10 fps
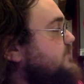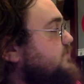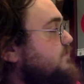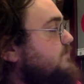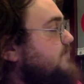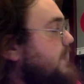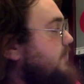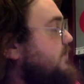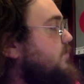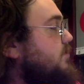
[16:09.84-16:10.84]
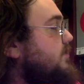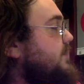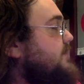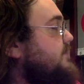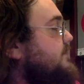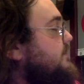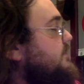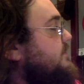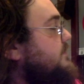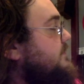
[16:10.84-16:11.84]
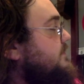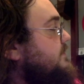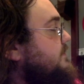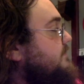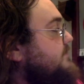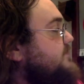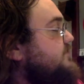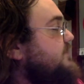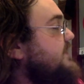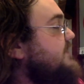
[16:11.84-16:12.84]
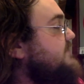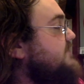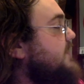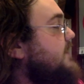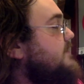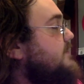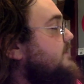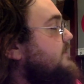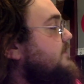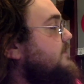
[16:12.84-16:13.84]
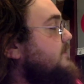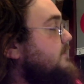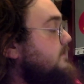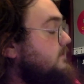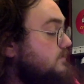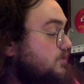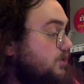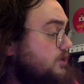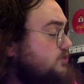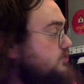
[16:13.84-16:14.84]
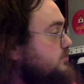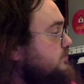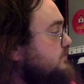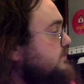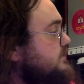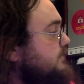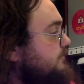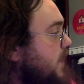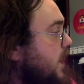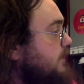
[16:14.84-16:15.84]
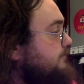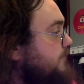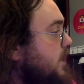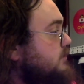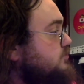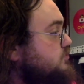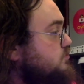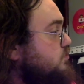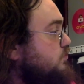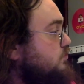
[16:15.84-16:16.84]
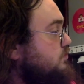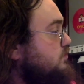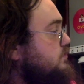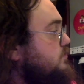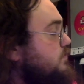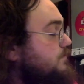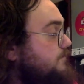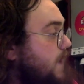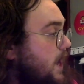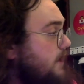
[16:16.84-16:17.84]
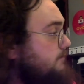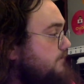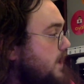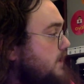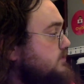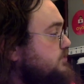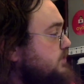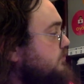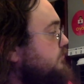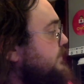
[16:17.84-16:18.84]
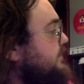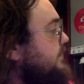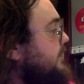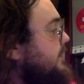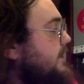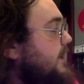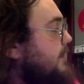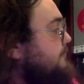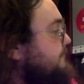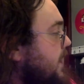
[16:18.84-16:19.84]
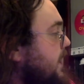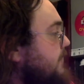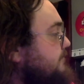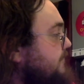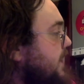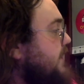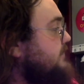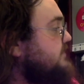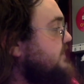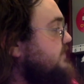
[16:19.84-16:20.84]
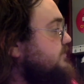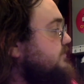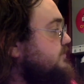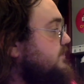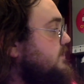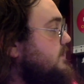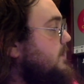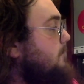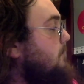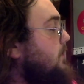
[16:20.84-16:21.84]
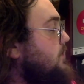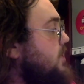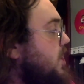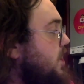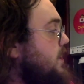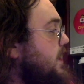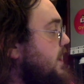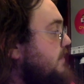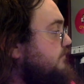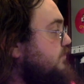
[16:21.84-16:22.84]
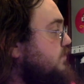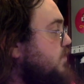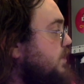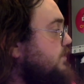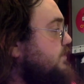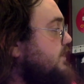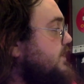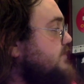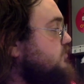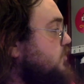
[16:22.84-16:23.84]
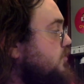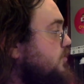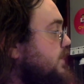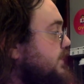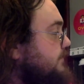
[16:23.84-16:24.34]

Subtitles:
were very worried. Mr. Keene said, "This is a fine, fine school with fine, fine children and fine, fine teachers, but not everyone is learning."